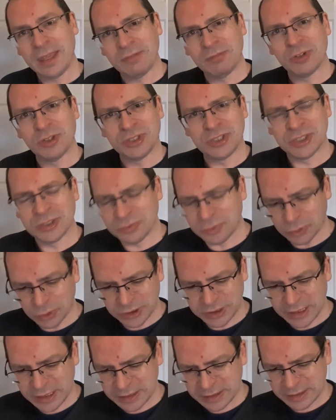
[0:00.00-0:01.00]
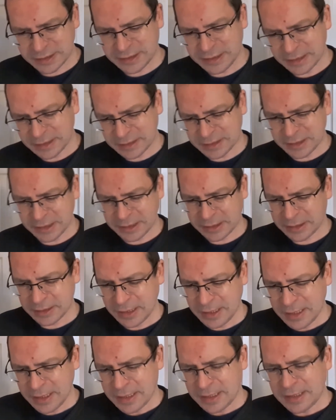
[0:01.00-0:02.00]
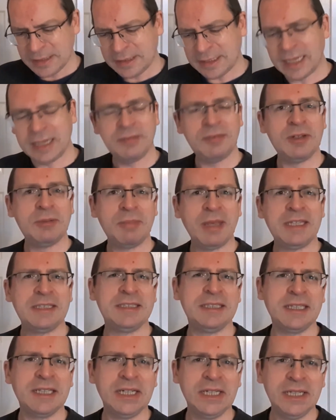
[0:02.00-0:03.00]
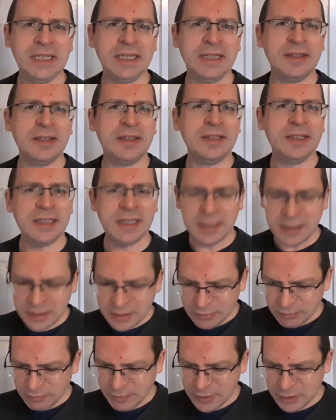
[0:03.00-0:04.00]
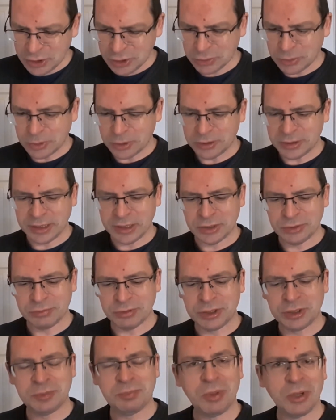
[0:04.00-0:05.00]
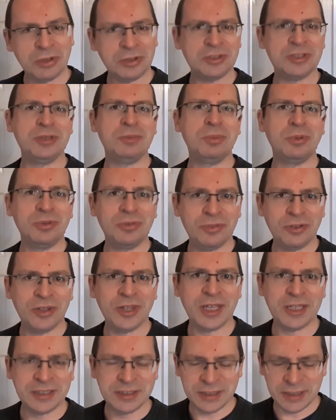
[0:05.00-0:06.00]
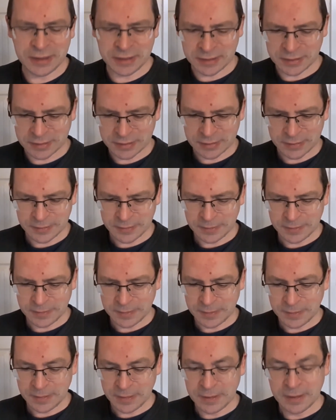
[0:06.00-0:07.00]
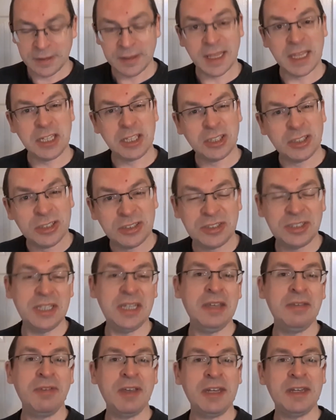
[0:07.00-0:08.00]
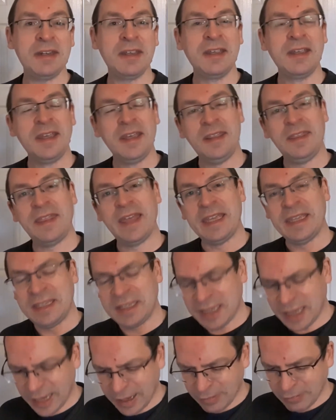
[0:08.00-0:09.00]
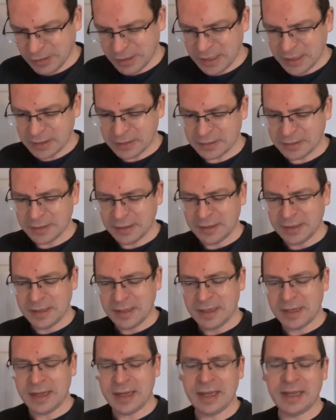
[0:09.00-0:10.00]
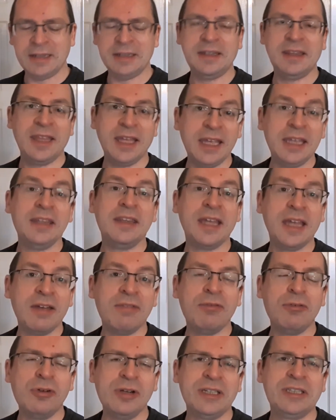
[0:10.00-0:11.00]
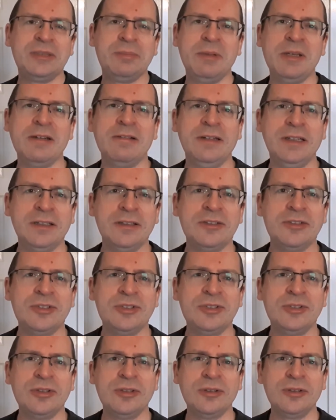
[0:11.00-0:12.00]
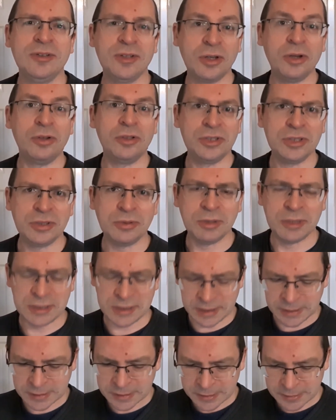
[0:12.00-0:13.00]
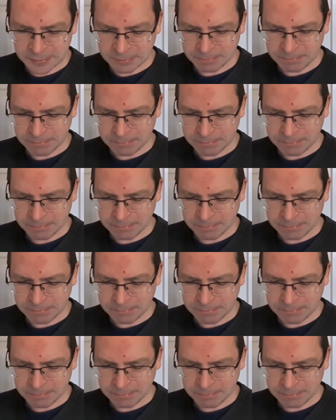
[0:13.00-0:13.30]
In verses 14 to 16, David makes it clear that the individual is responsible for their sins. They conceive it, they carry it, and they therefore experience the consequences.